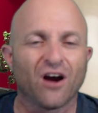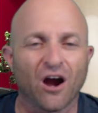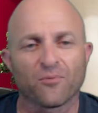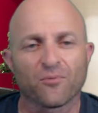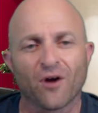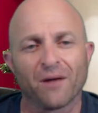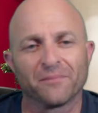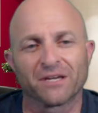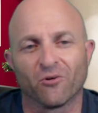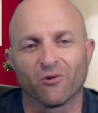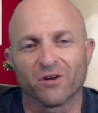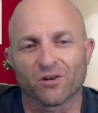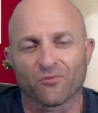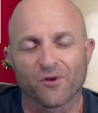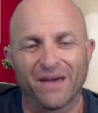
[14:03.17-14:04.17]
are probably going
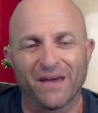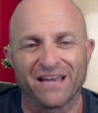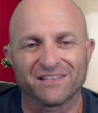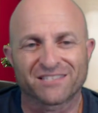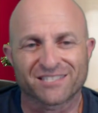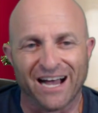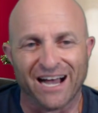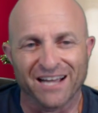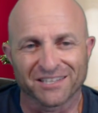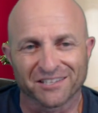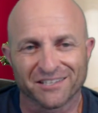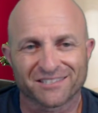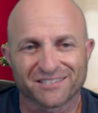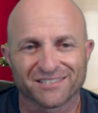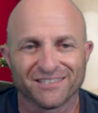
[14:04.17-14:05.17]
to remain
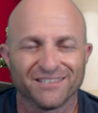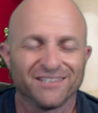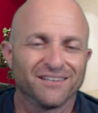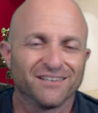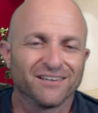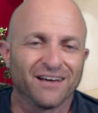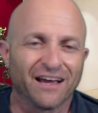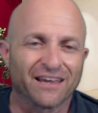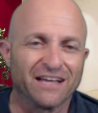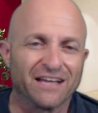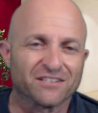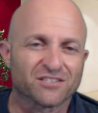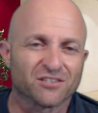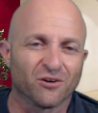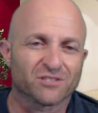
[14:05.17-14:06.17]
silent
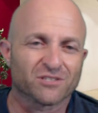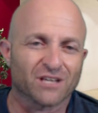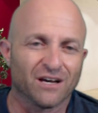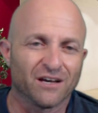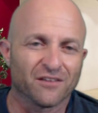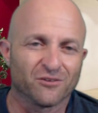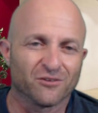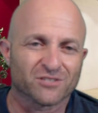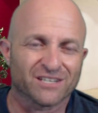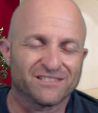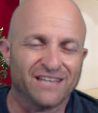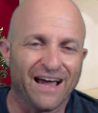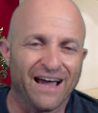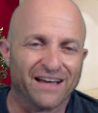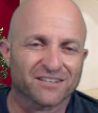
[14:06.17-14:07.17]
against those
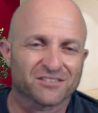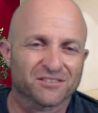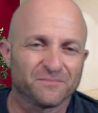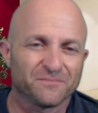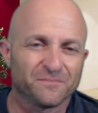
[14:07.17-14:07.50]
attacks.